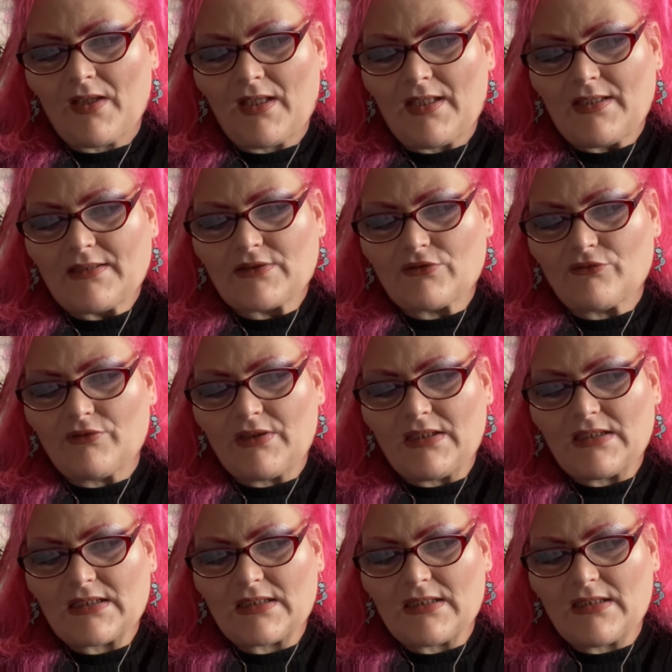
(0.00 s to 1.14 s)
It's green
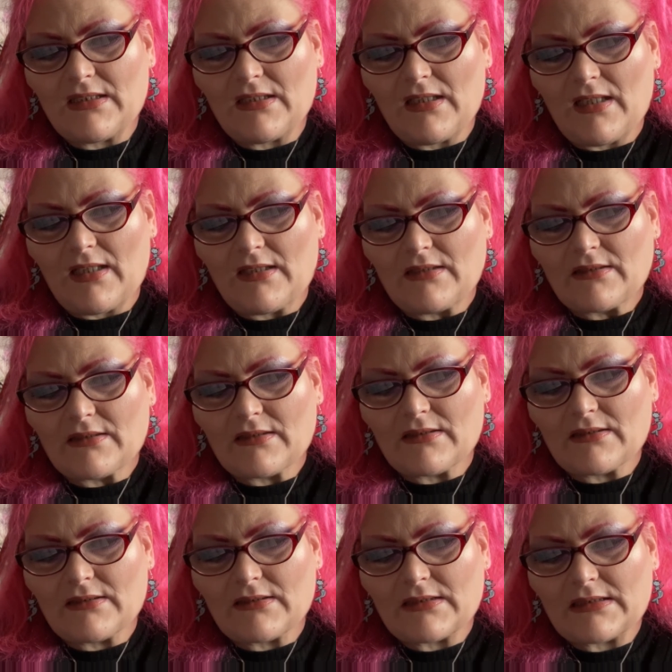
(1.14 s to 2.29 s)
tea and
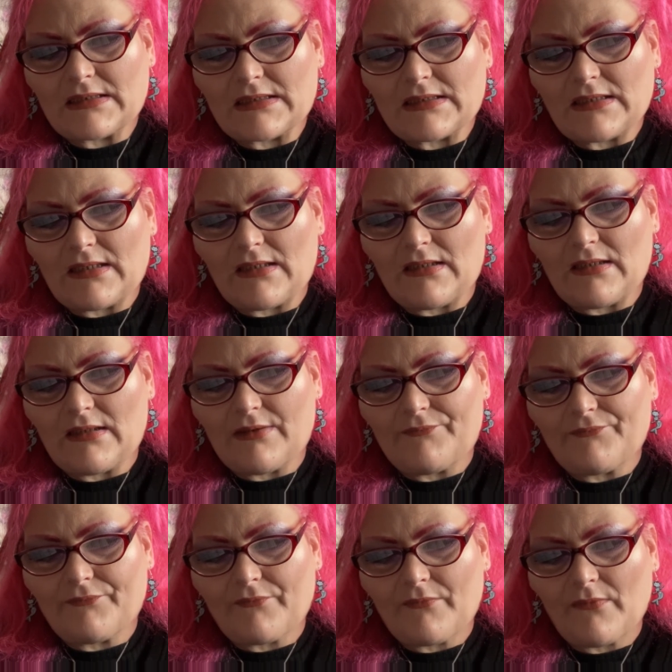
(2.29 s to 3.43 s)

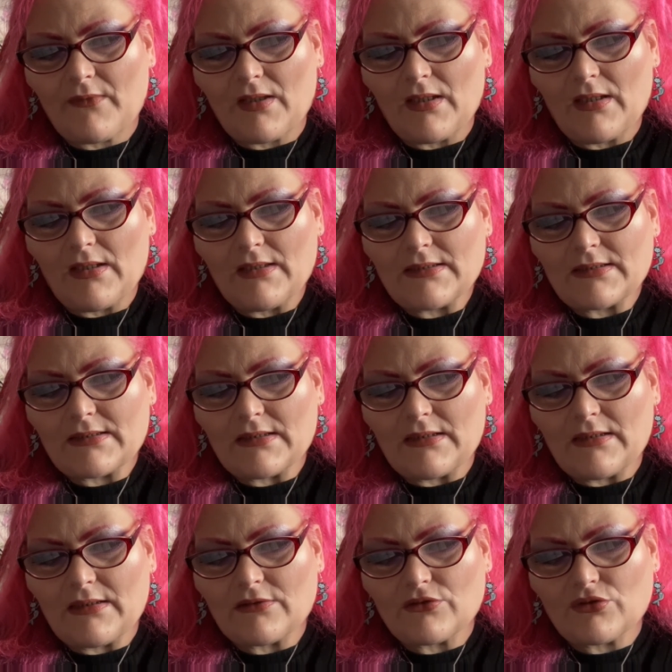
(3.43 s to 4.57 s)

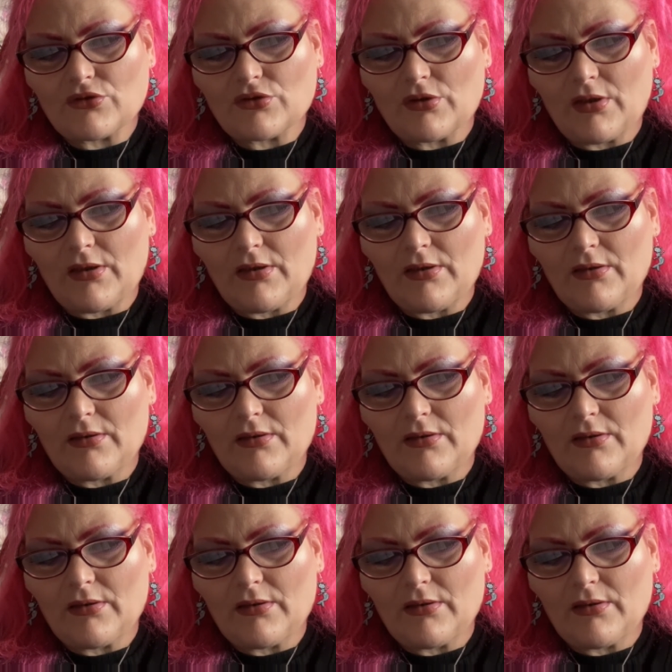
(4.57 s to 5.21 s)
cilantro.